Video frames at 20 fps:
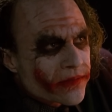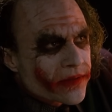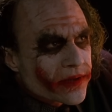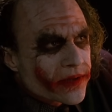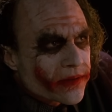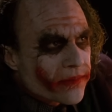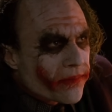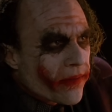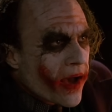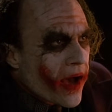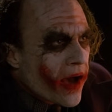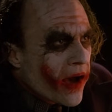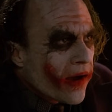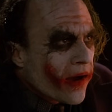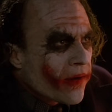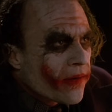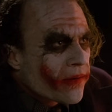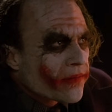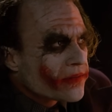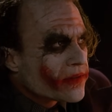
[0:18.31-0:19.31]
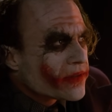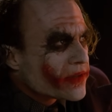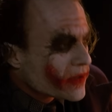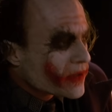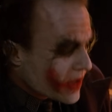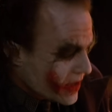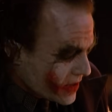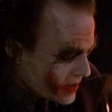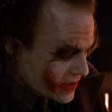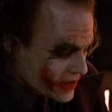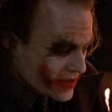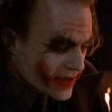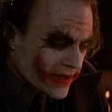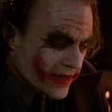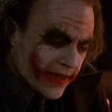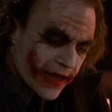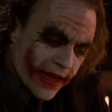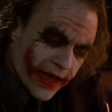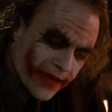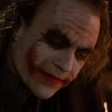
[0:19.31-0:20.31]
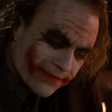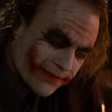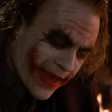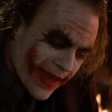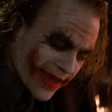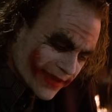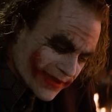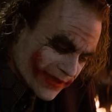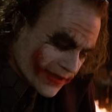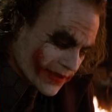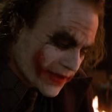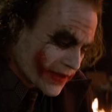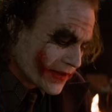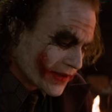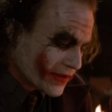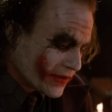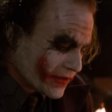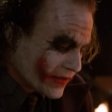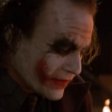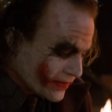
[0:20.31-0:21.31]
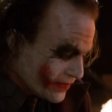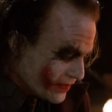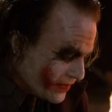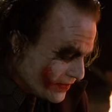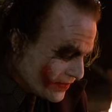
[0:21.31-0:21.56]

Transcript: it's about sending a message.